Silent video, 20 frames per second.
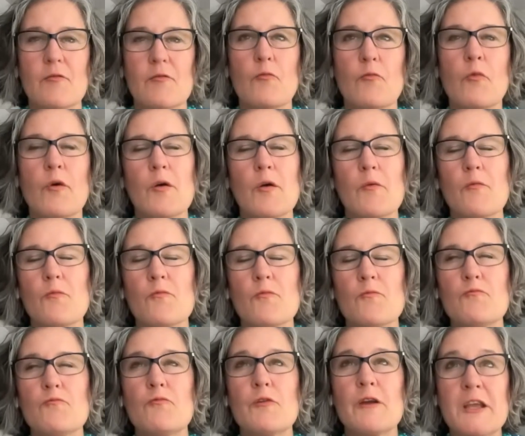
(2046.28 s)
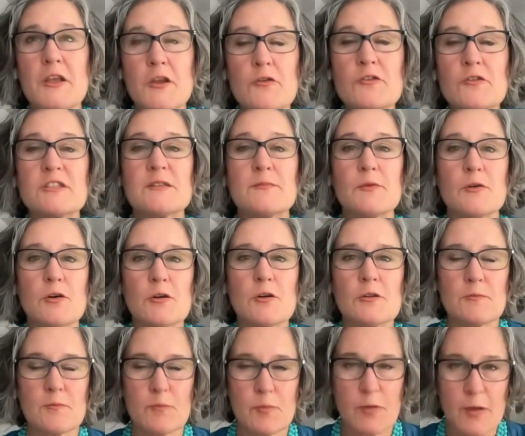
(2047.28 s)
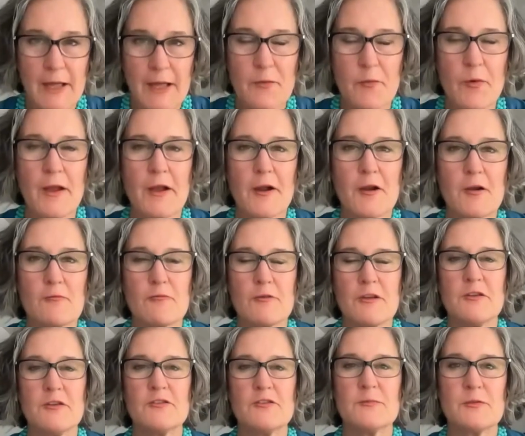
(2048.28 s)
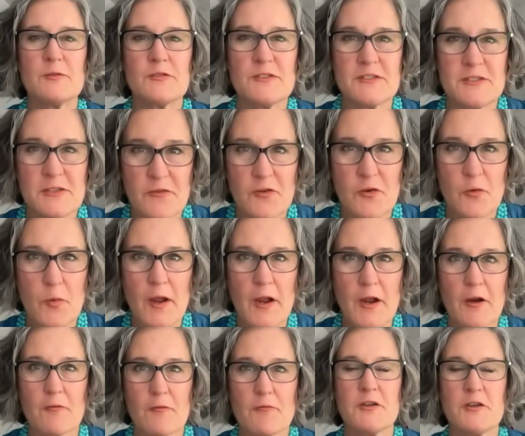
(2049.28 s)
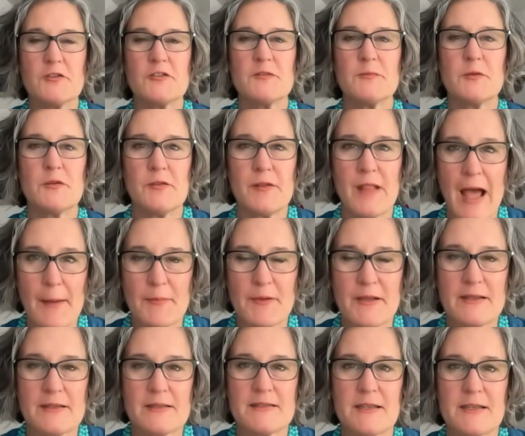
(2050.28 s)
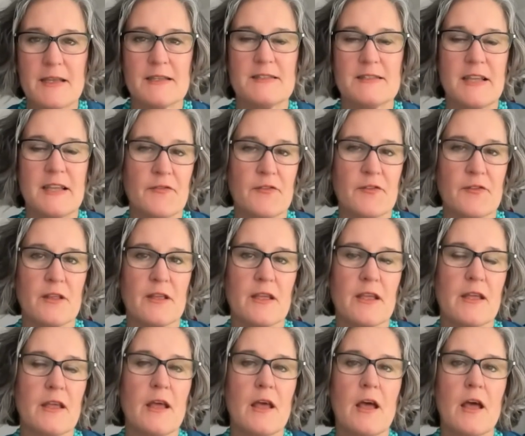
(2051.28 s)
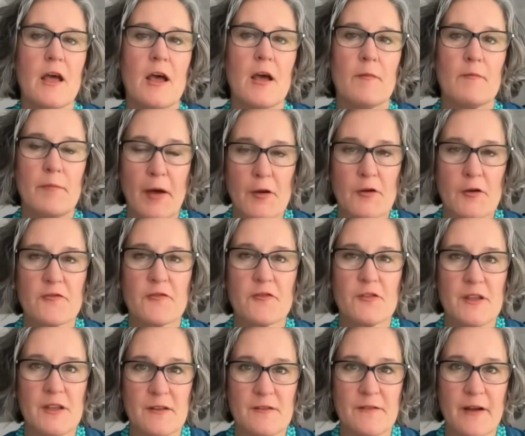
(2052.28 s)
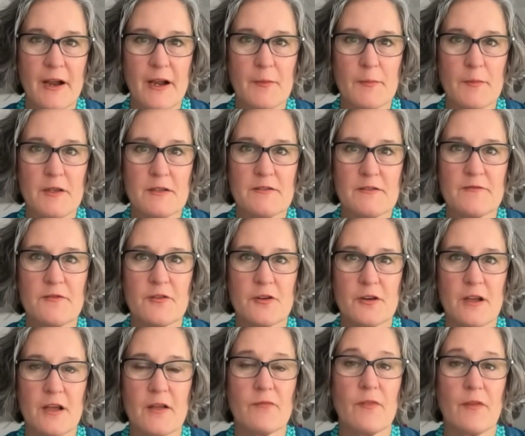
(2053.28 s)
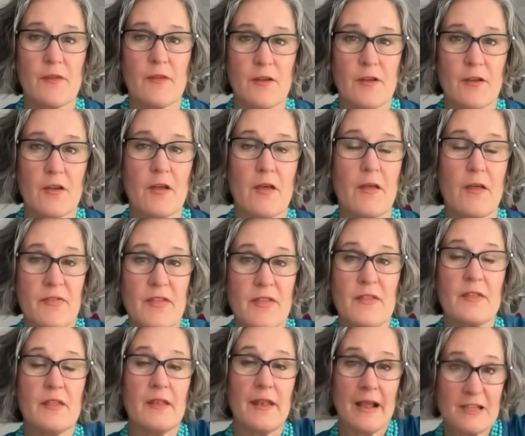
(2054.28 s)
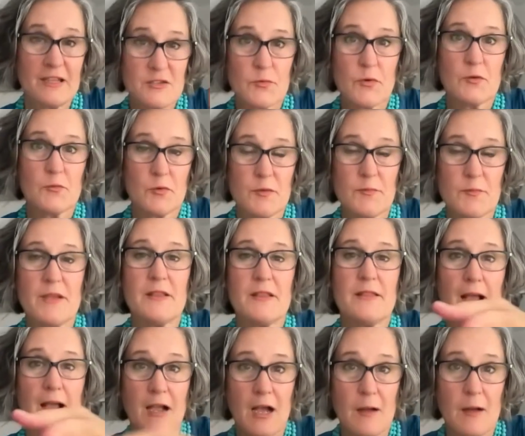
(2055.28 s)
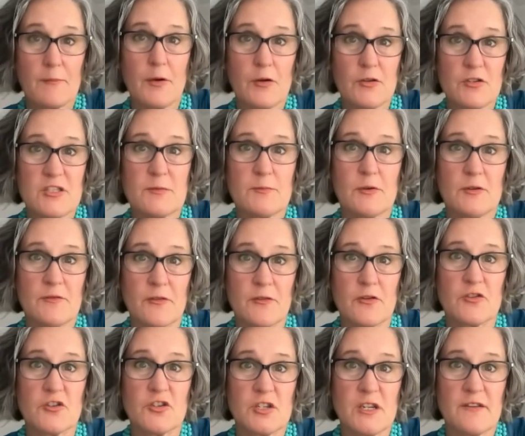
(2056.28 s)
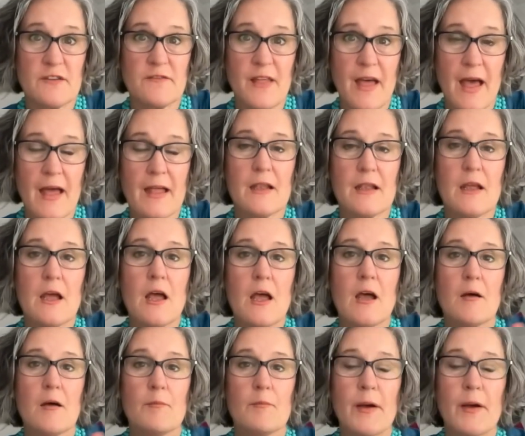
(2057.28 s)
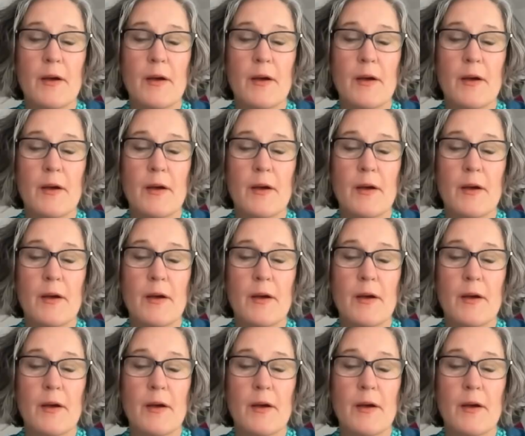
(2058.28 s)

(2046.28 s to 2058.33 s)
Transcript: w- reusable plateware, reusable silverware, reusable napkins is definitely better for the environment. Um, then the next one would be that compostable version of that. Mm-hmm.